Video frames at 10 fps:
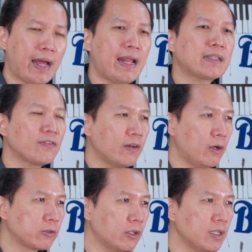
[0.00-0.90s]
a lot of
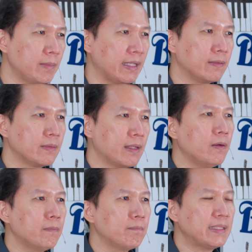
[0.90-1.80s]
autonomy.
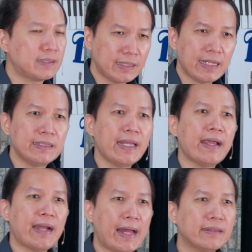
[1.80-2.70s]
But still, they
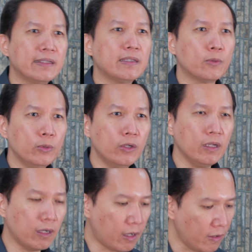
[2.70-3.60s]
are under the
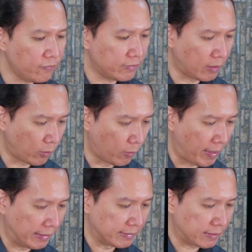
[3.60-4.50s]
rule of the
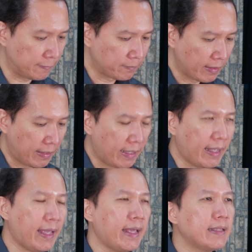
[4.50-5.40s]
Romans.
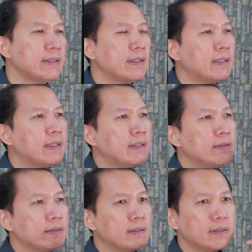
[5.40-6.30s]
And
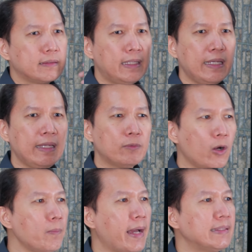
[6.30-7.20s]
the
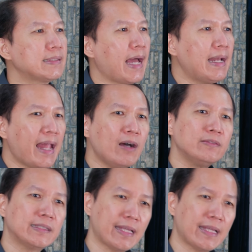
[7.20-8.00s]
Romans allowed the